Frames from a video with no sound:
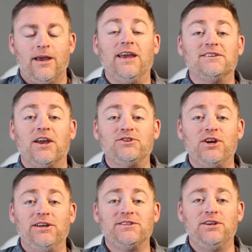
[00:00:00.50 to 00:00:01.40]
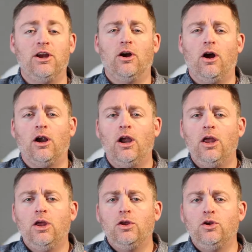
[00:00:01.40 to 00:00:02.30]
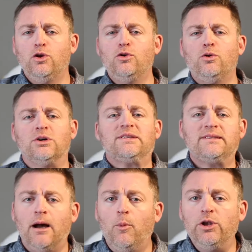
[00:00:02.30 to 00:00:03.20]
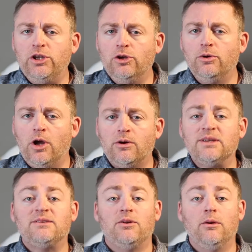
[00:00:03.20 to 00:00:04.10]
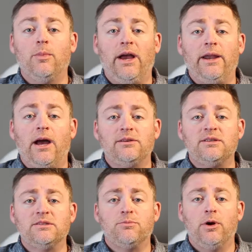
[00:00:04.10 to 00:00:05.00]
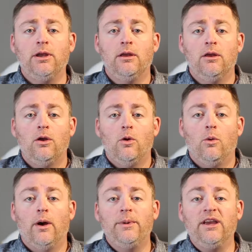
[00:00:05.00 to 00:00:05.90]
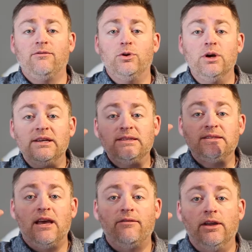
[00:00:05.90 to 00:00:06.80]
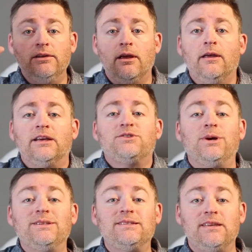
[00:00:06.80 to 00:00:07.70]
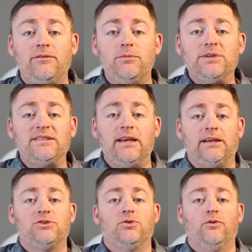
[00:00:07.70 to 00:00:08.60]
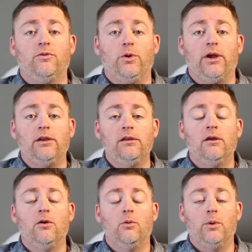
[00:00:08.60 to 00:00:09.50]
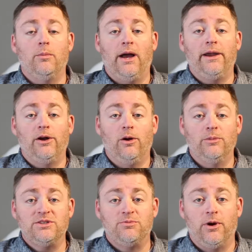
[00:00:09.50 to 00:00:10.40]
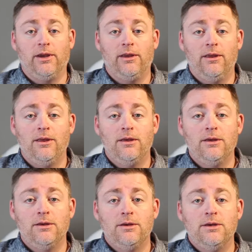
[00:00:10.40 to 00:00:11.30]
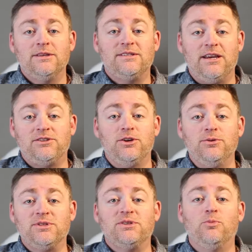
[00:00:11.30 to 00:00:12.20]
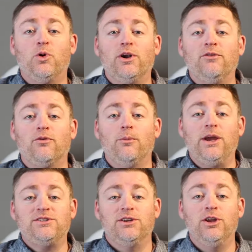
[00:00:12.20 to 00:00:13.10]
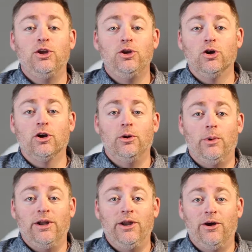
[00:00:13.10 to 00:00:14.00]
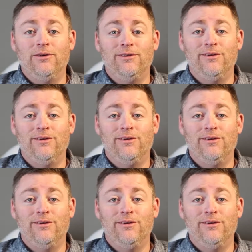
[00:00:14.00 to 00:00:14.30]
Hey, Scott Johnson here. Are you or someone you know considering buying a house this spring? Well, I'm going to give you seven mistakes to avoid when buying a home this spring. Stay tuned. This is important information you're going to want to know.